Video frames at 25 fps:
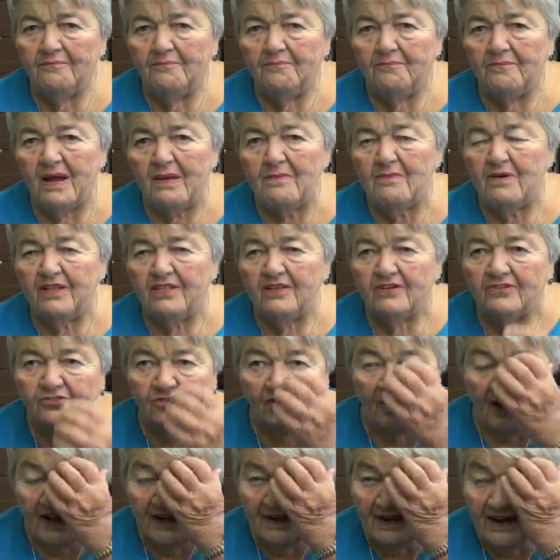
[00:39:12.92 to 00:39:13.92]
my mother
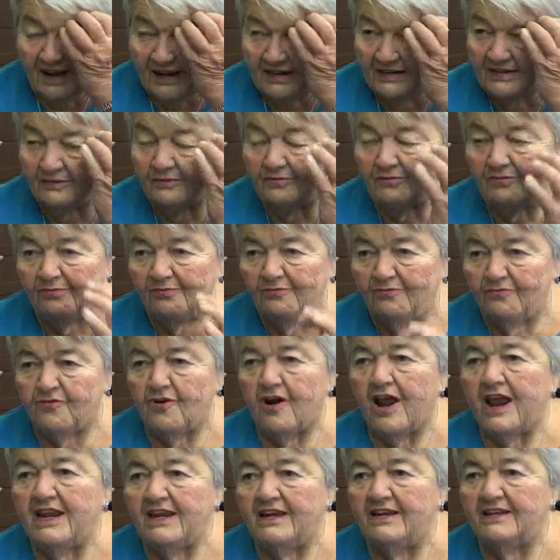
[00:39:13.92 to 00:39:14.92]
tried not to
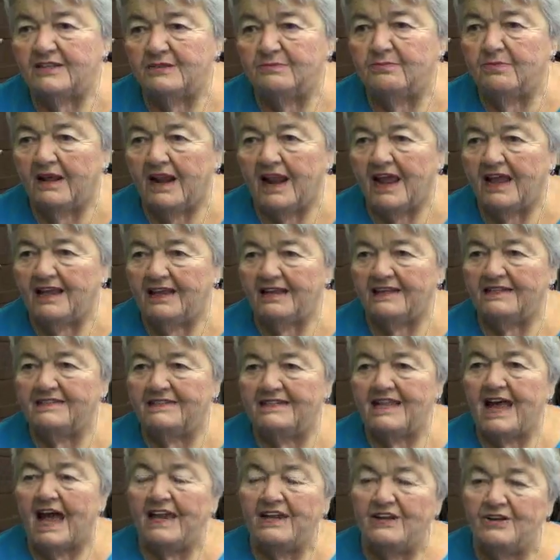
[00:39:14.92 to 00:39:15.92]
frighten us, but
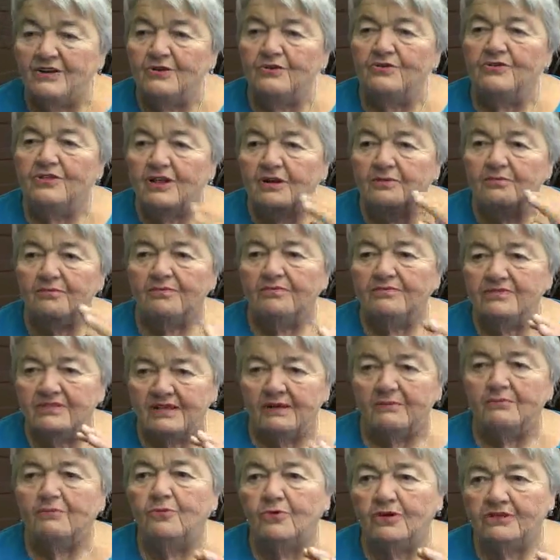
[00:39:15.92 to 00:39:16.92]
I knew that
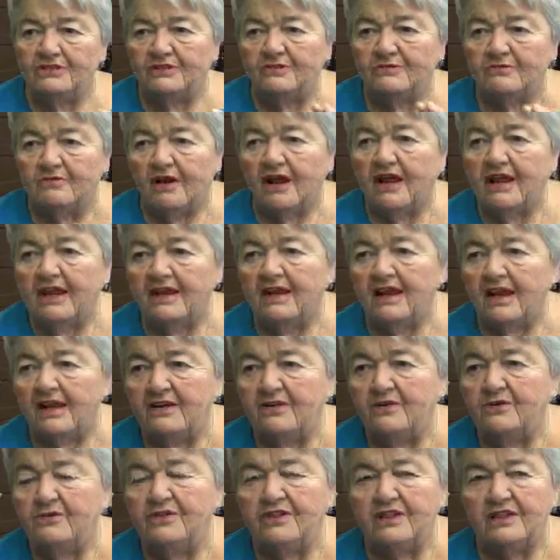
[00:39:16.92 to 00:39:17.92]
something wasn't right. I
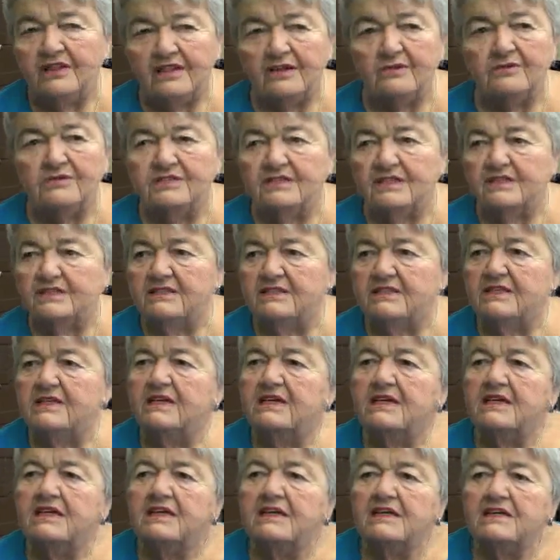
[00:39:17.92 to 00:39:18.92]
knew that there was this
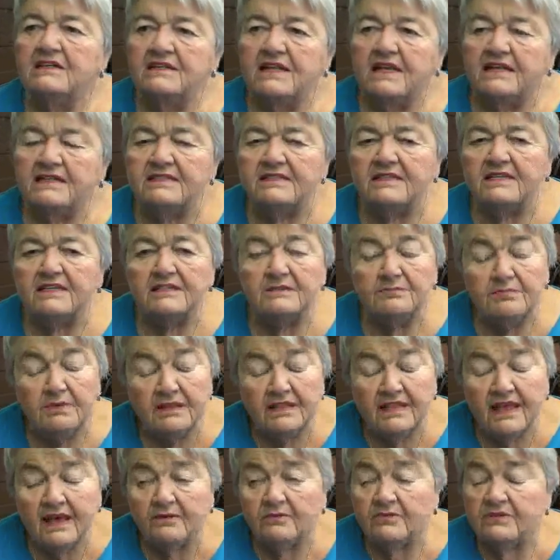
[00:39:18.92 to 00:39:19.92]
tenseness,
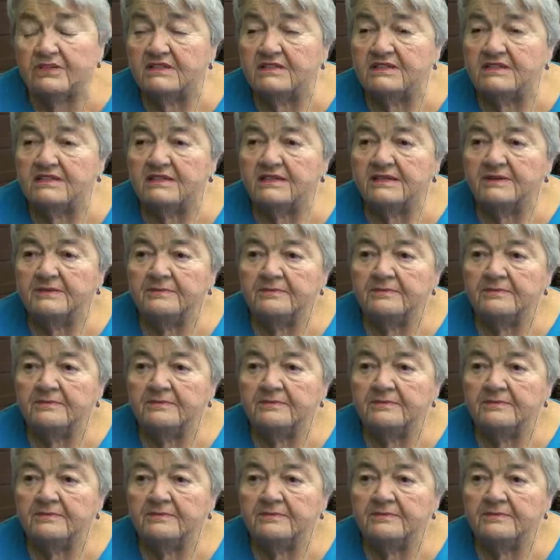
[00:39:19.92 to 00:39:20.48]
but that was